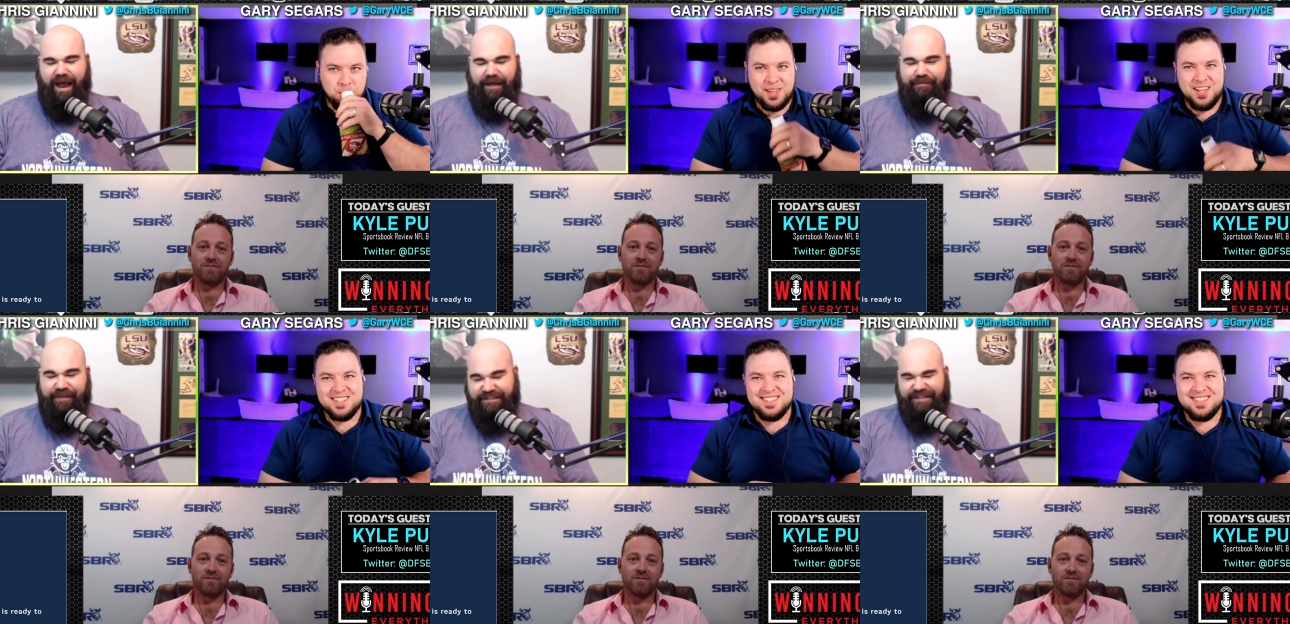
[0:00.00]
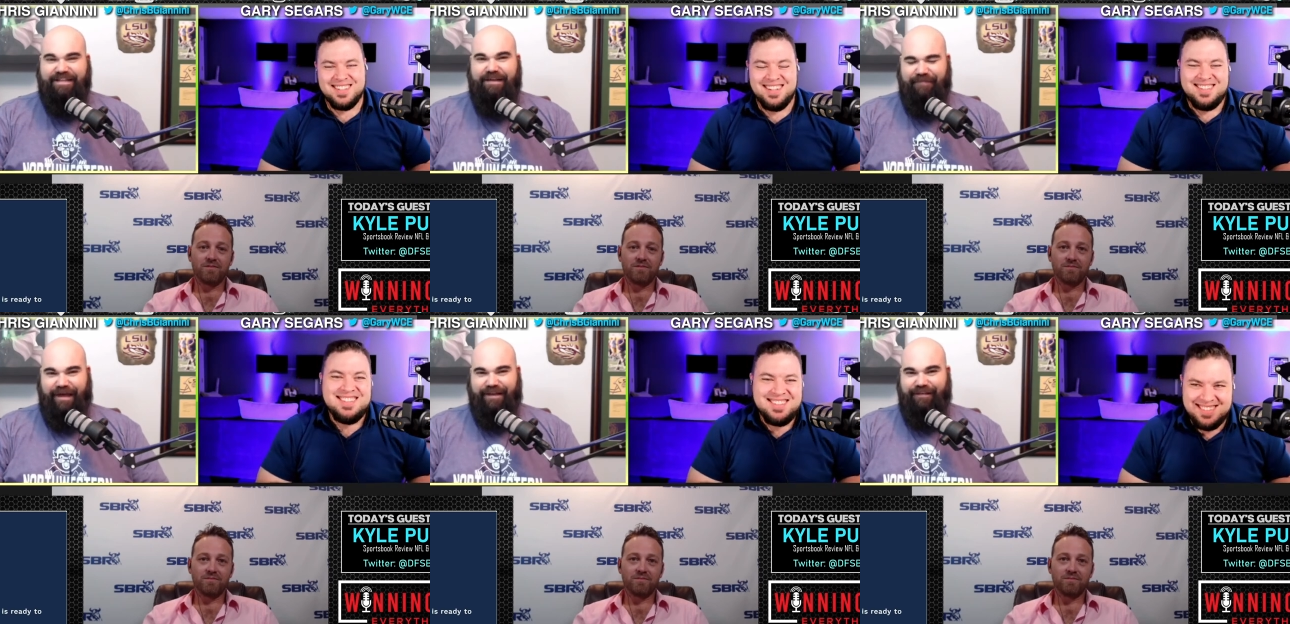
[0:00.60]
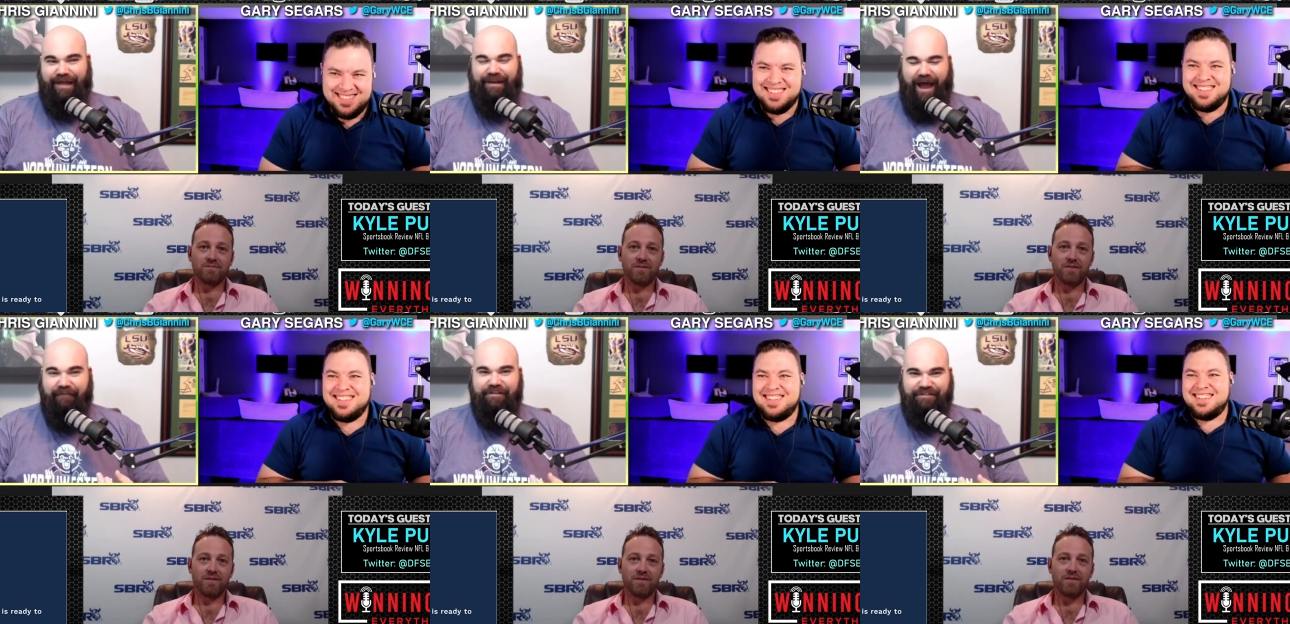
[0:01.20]
Speaker 1: this is a team that that
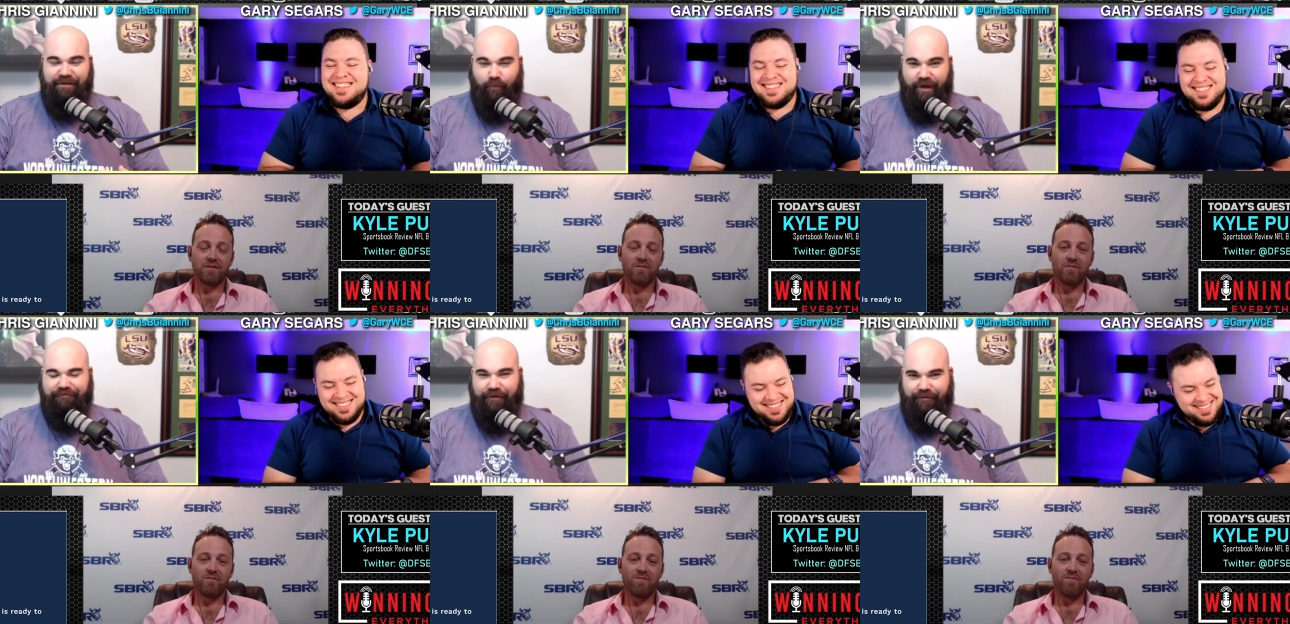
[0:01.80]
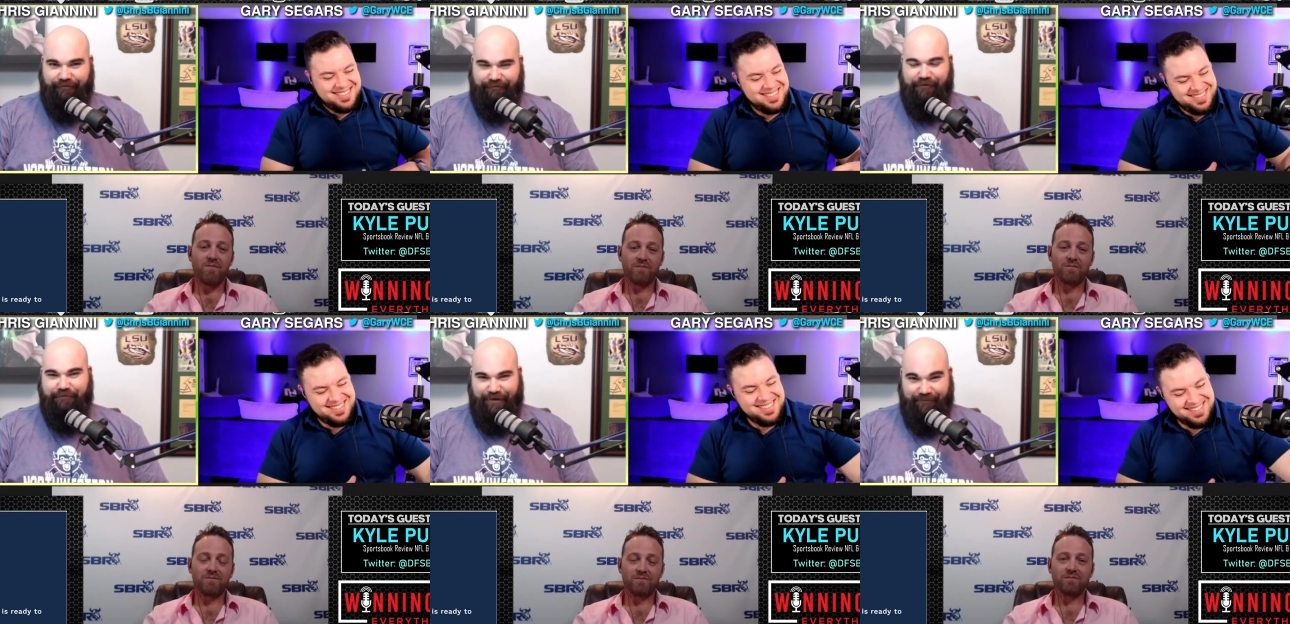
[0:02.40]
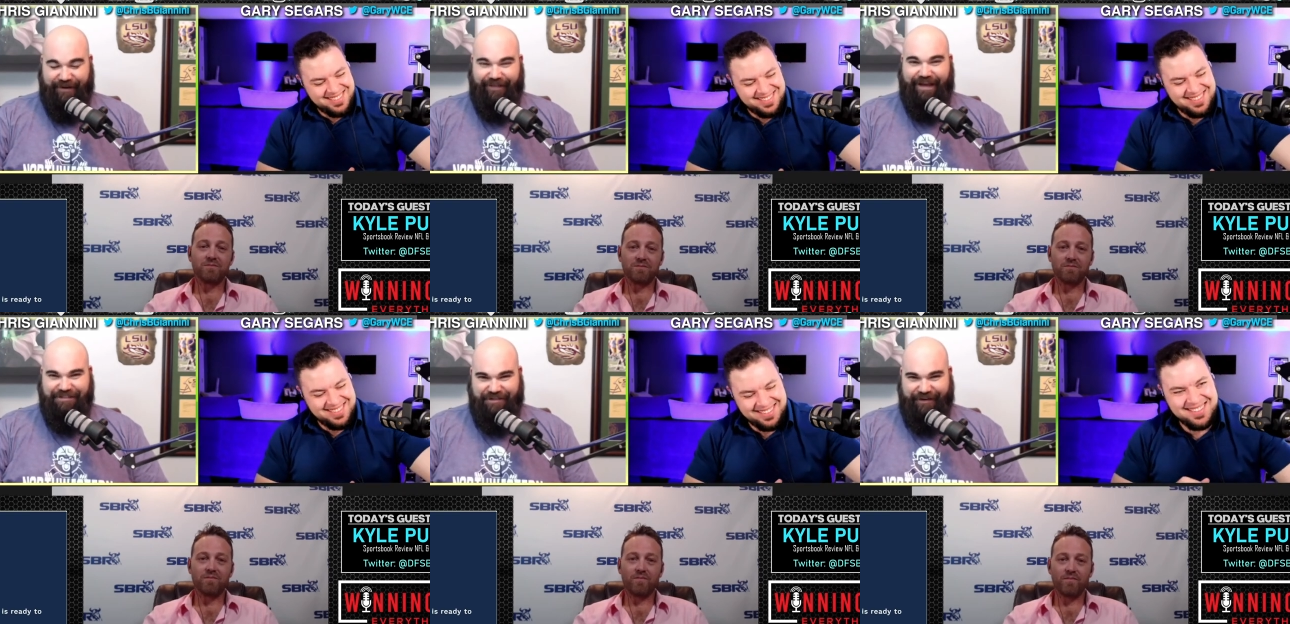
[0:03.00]
obviously whiffed on their first round pick
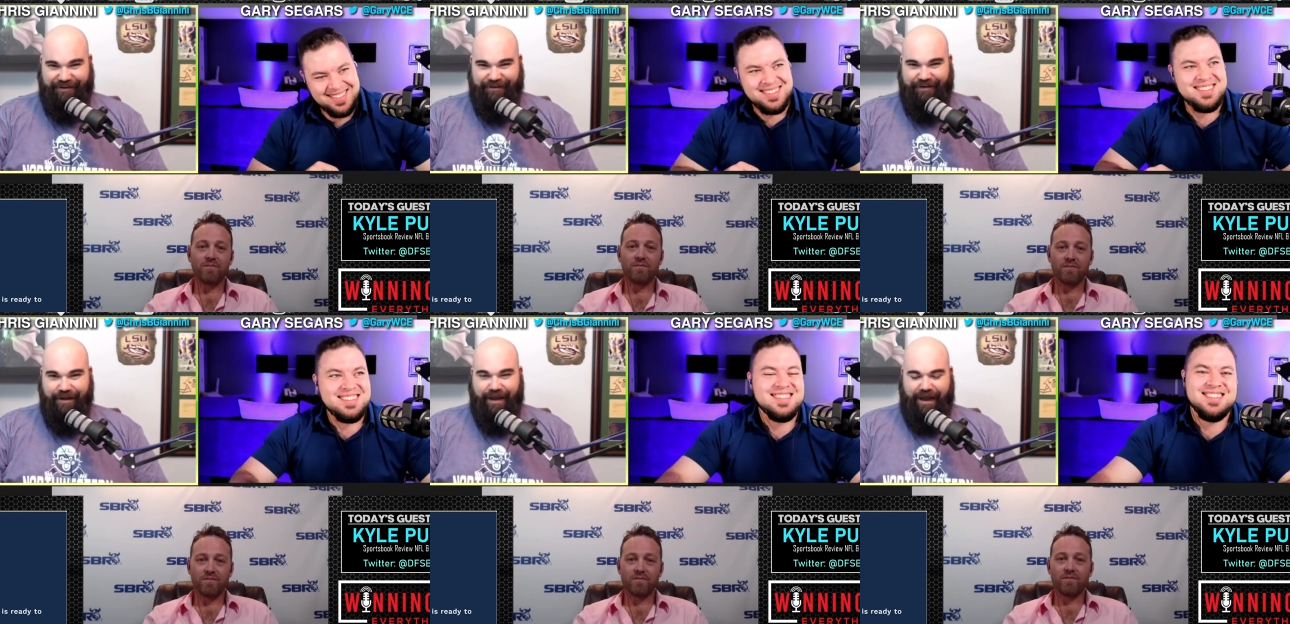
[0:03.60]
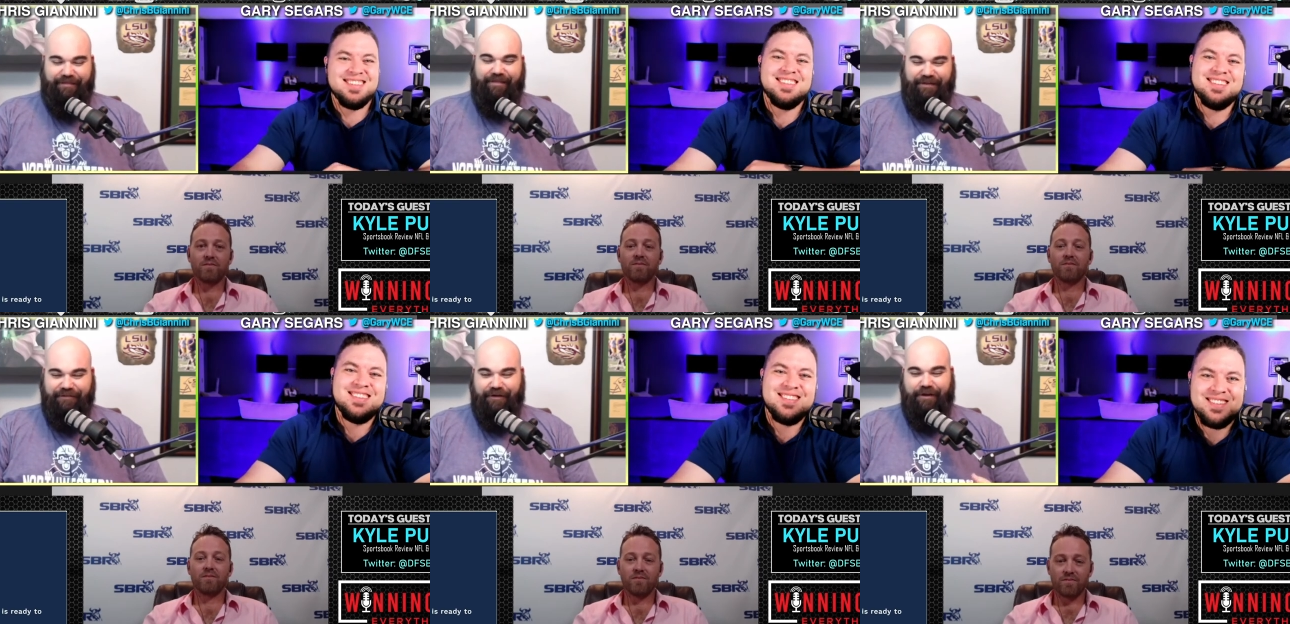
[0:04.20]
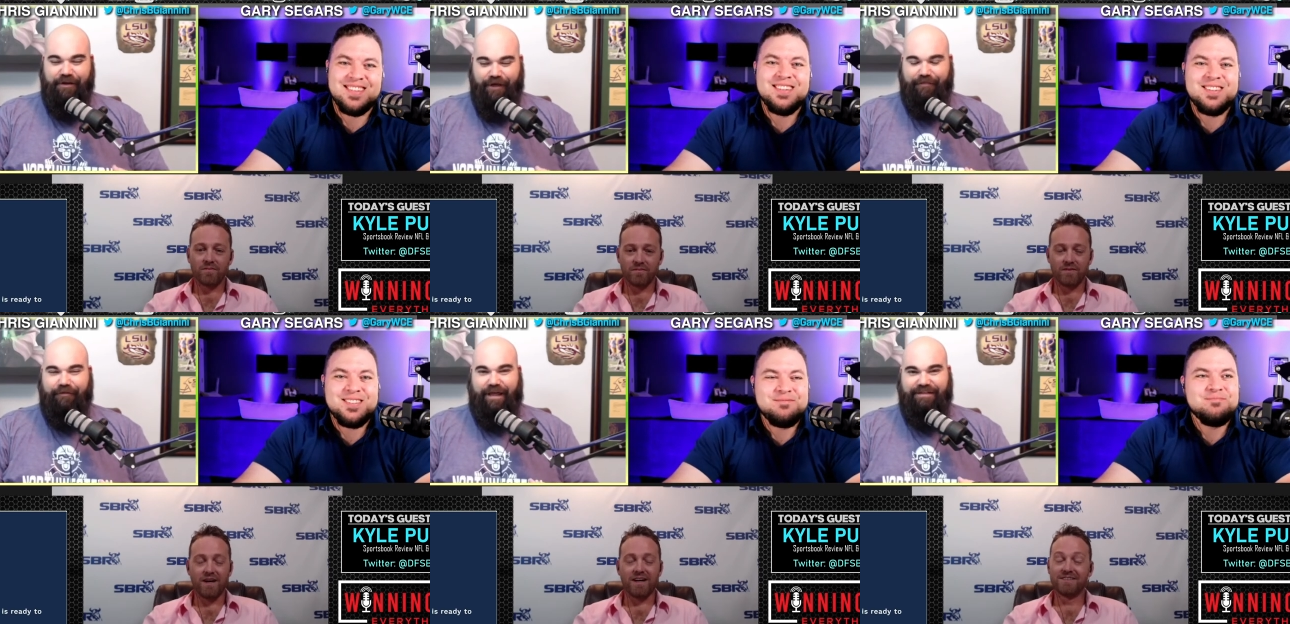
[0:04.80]
last year, and then they took
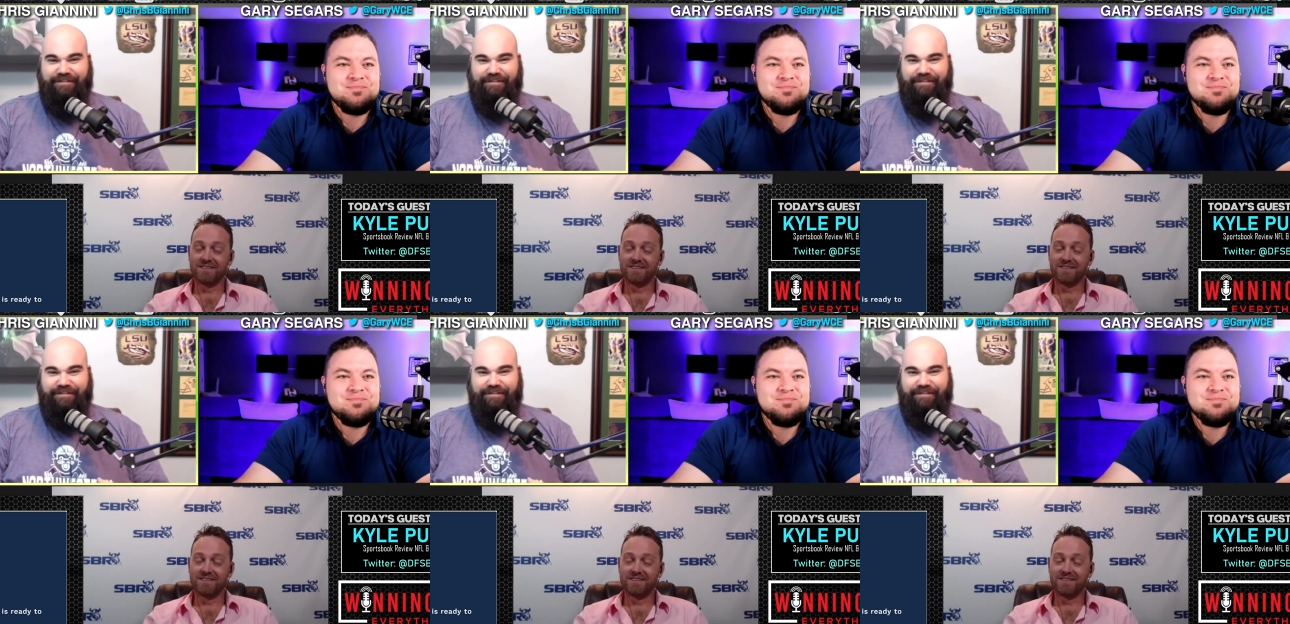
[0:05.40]
another like yeah.